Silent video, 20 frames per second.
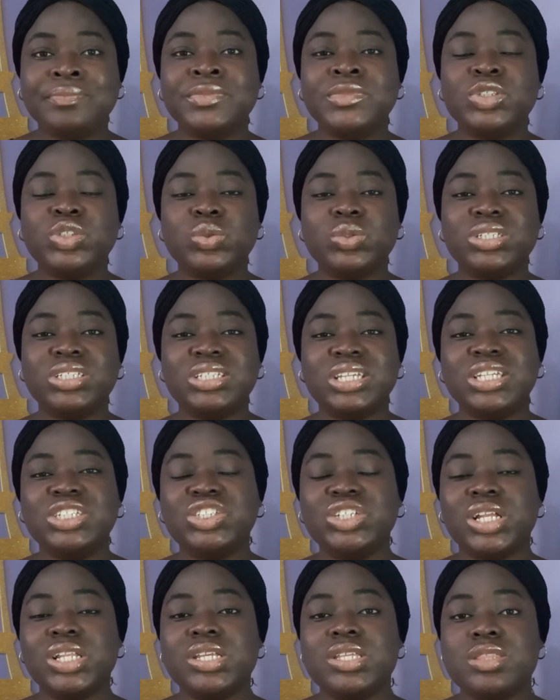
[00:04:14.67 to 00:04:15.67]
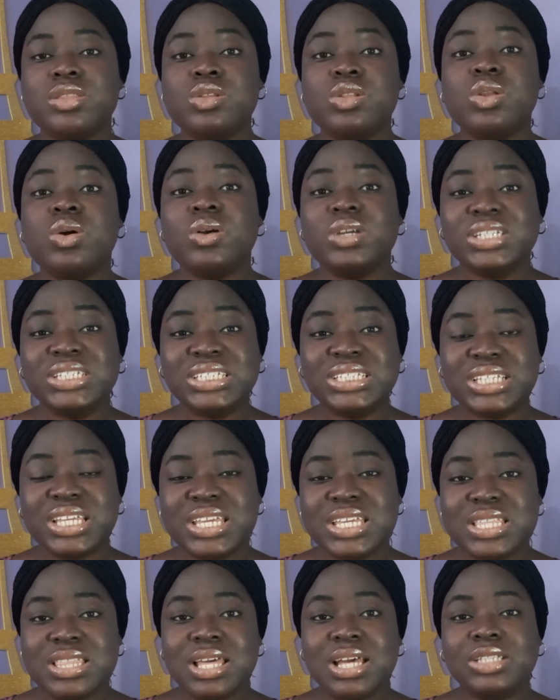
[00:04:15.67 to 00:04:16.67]
So essentially, the law is
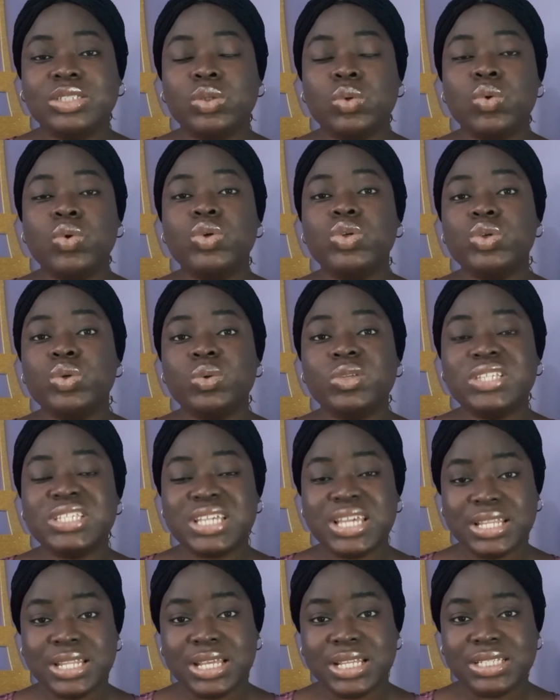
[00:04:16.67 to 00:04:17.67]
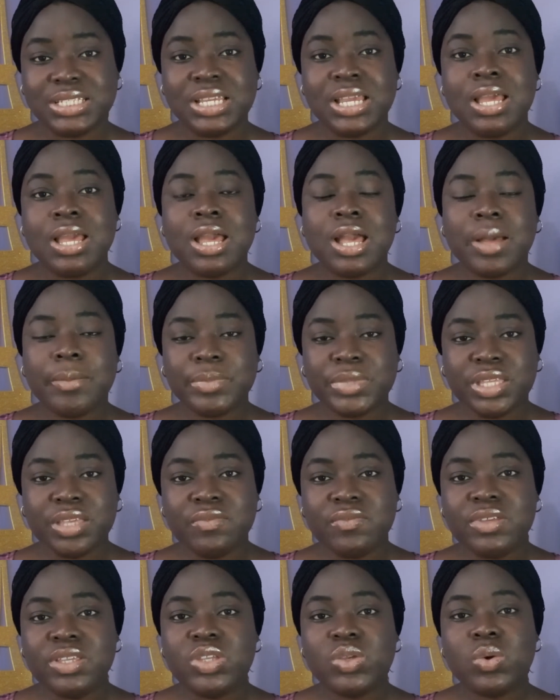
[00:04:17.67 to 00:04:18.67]
saying that, oh, you tenant, I'm
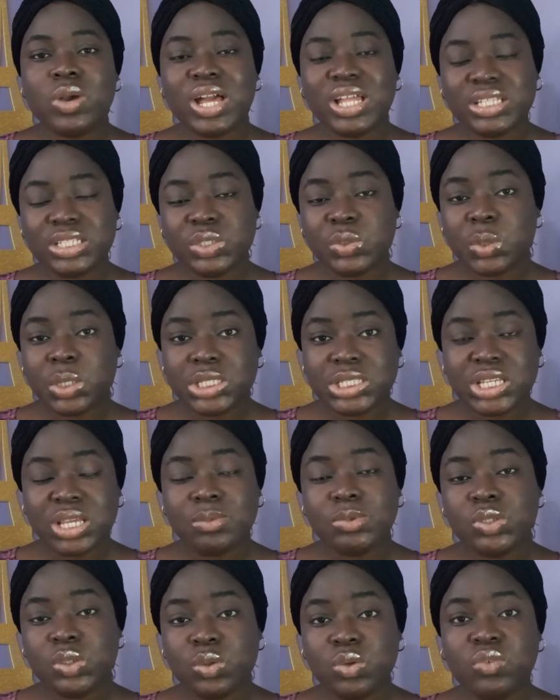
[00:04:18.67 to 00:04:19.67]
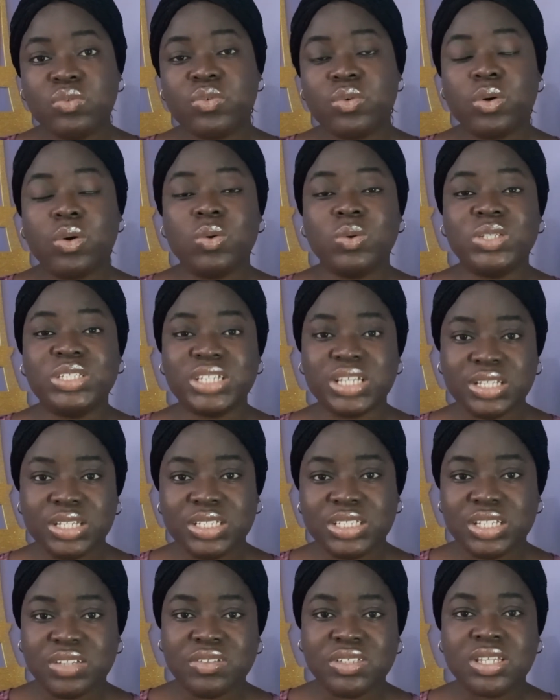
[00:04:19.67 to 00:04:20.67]
giving you adequate time to look for
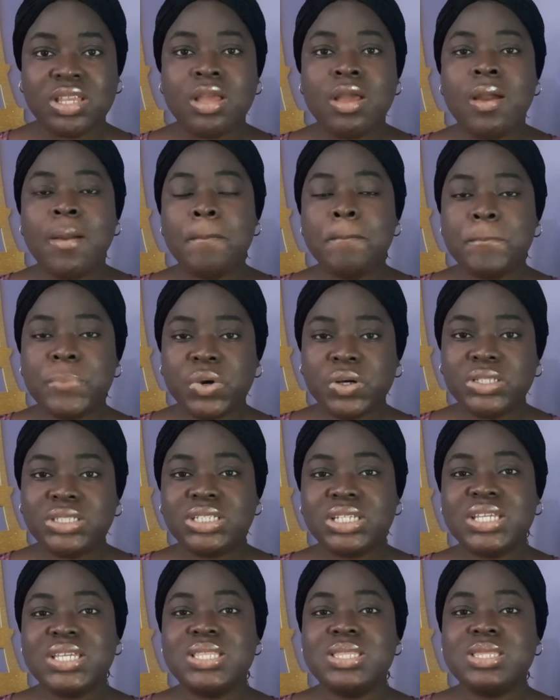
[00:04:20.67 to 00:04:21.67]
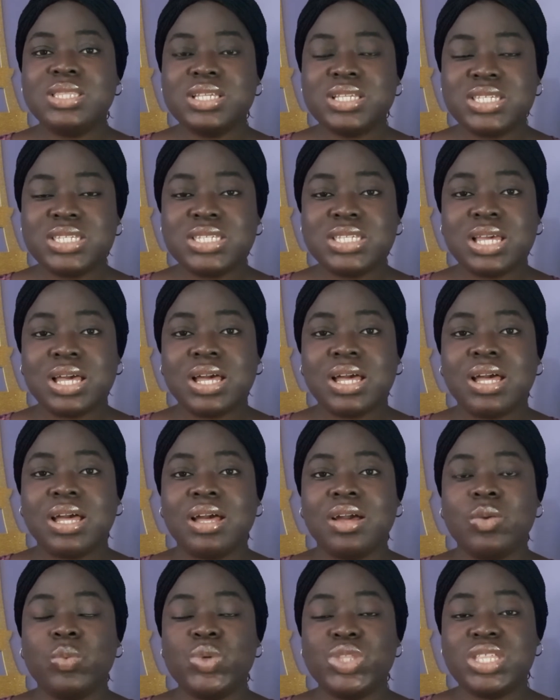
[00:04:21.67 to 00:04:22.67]
alternatives, but in this
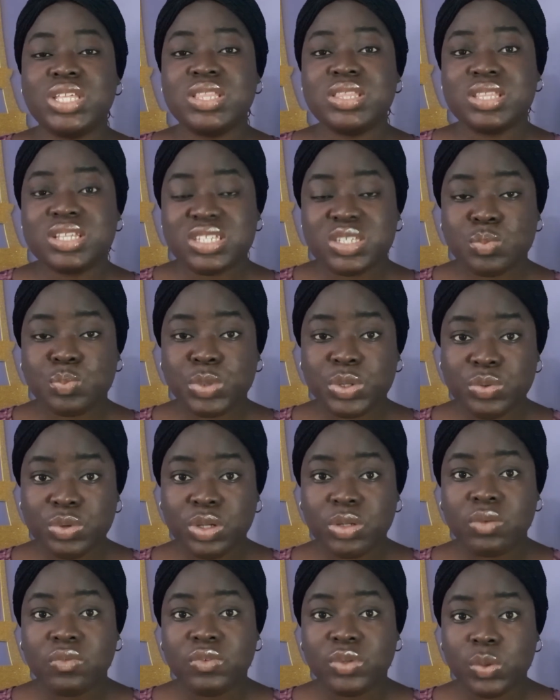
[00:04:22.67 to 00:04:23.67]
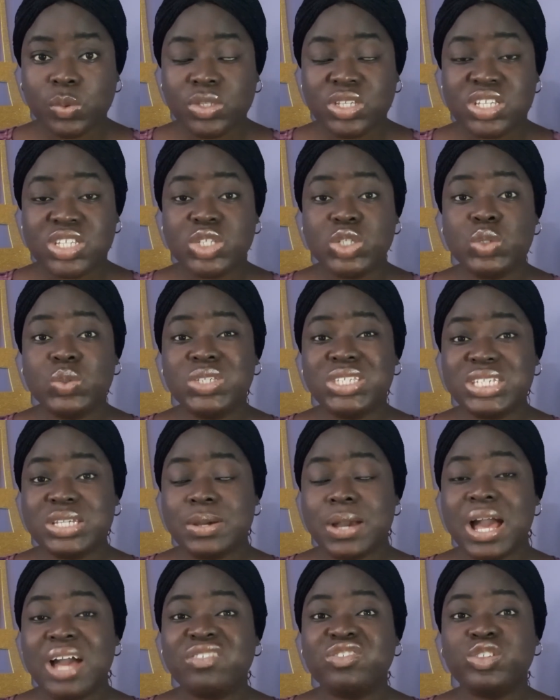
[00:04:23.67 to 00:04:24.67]
within this period of notice, you still
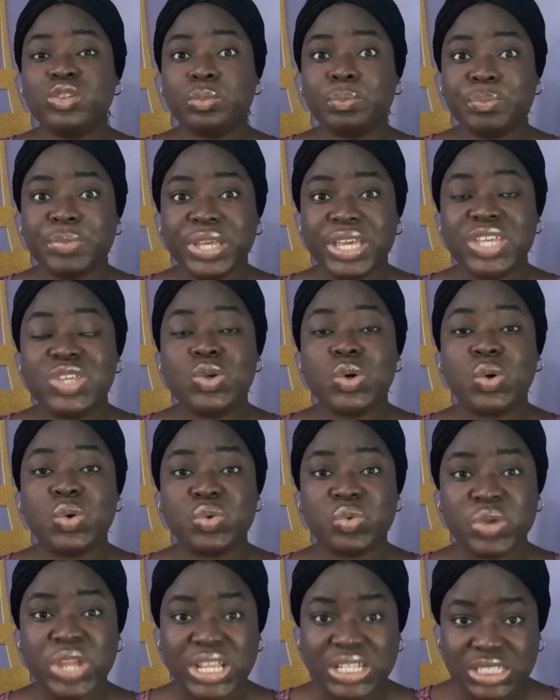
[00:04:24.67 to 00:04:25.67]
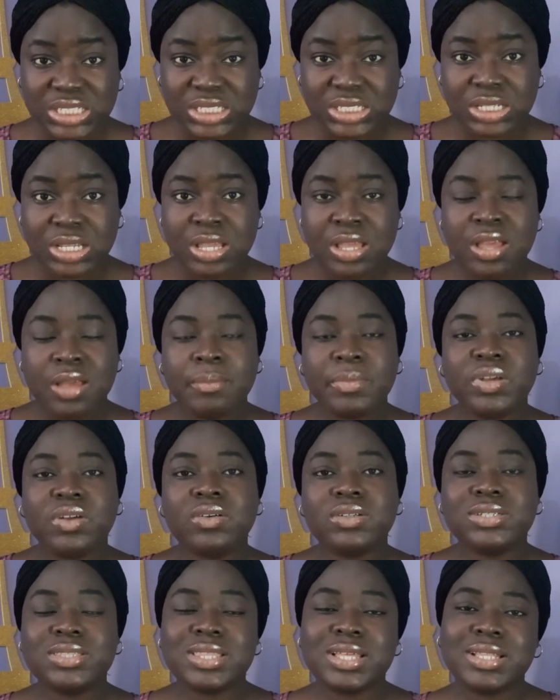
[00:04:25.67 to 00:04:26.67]
have to pay your rent,
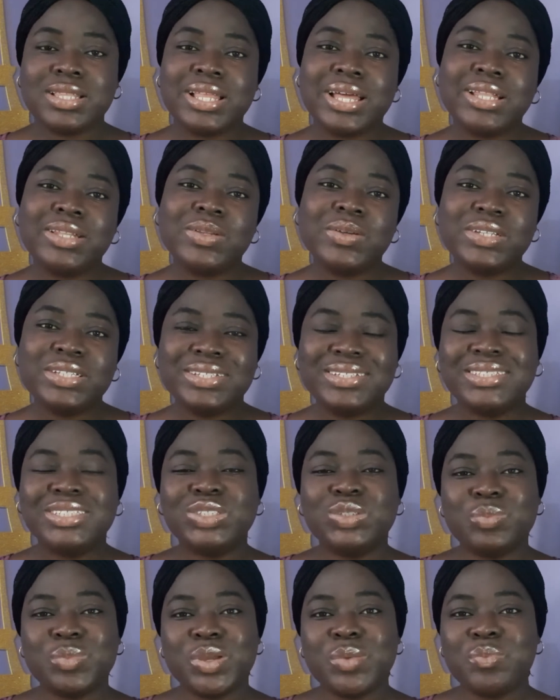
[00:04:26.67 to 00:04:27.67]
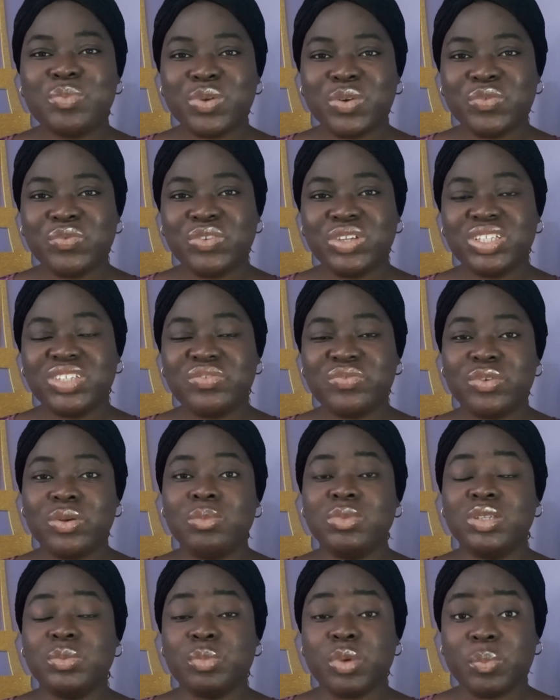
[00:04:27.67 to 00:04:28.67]
because the landlord needs to make profit from
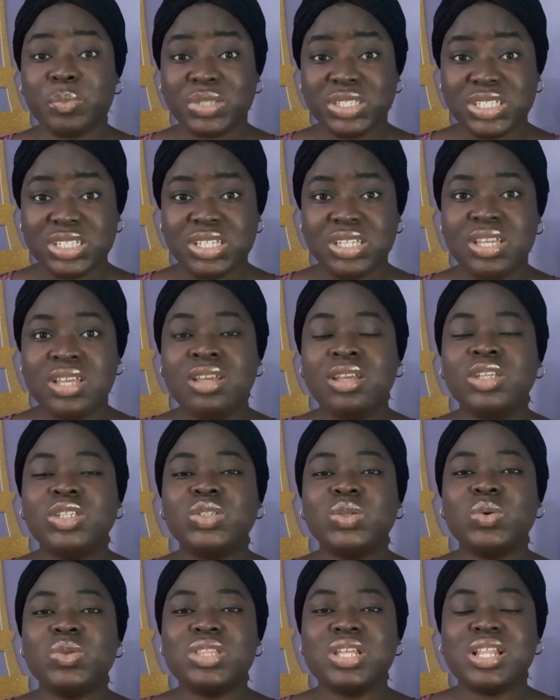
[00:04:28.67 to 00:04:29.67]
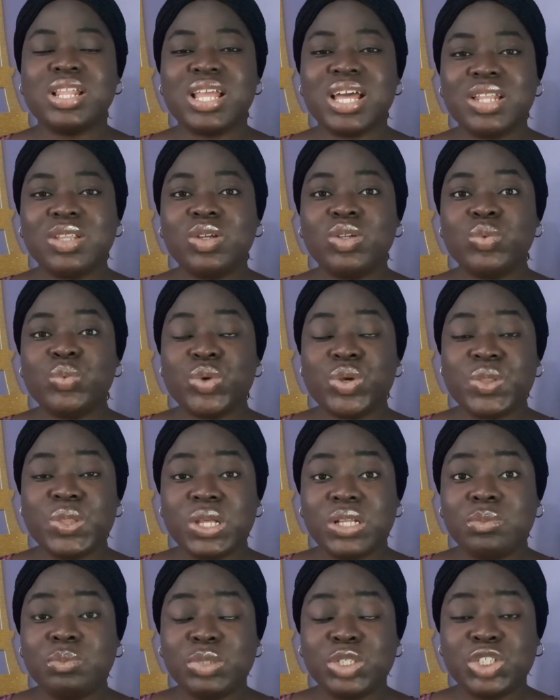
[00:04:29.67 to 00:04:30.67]
his property. So the landlord will
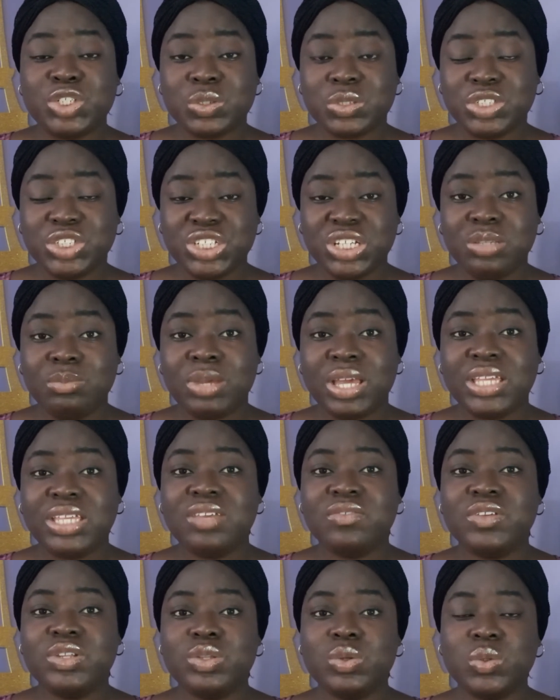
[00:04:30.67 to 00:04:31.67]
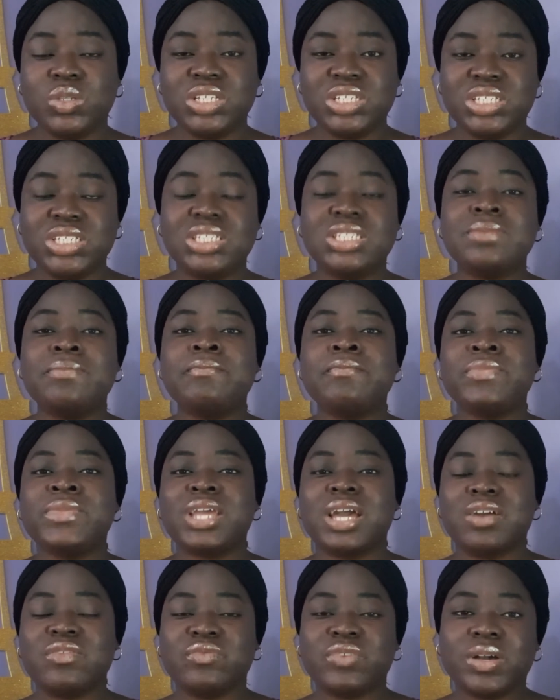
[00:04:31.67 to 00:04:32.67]
not be shortchanged by giving notices.
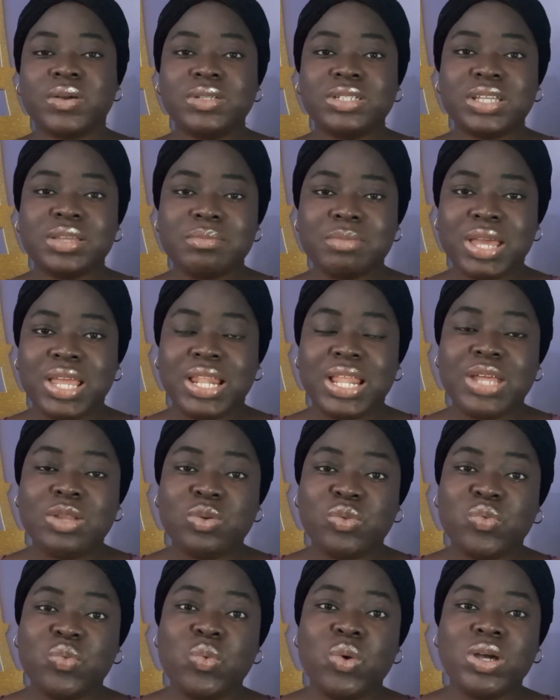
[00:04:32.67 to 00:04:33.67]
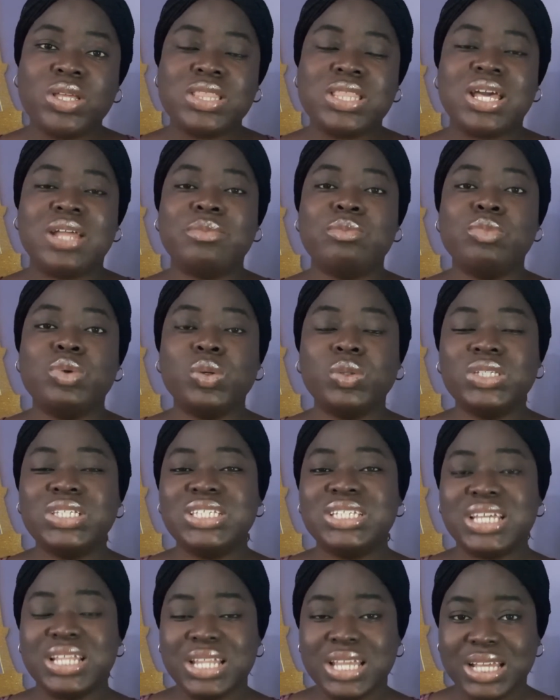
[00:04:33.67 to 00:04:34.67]
I found in my line of work that most
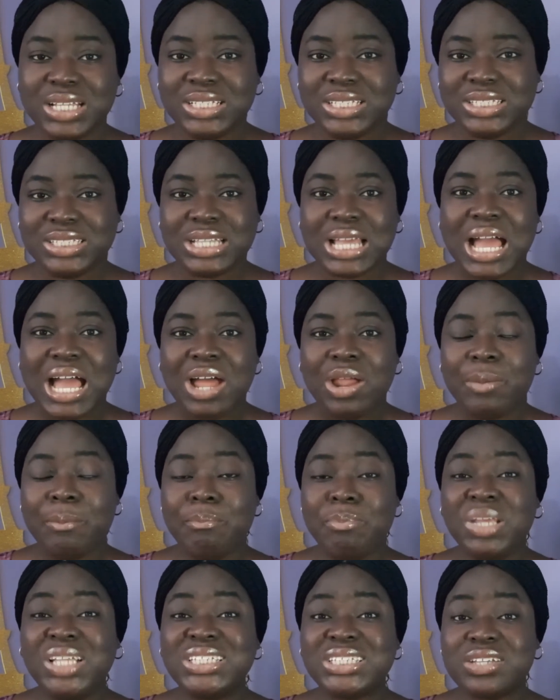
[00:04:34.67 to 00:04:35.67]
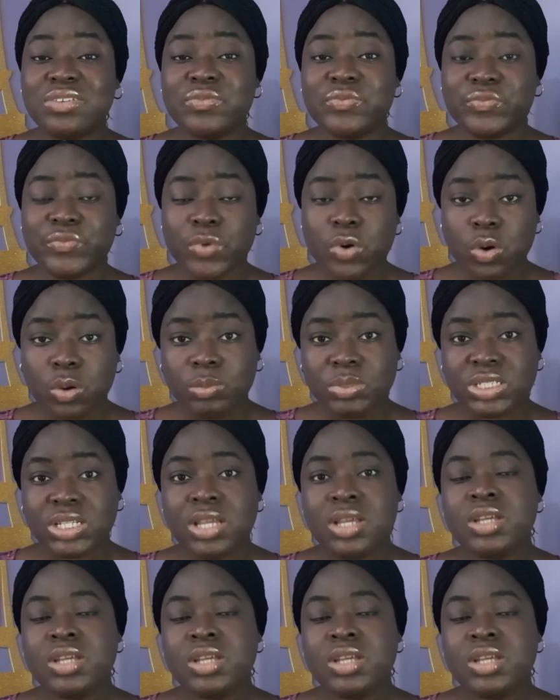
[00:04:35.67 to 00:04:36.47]
tenants are misinformed.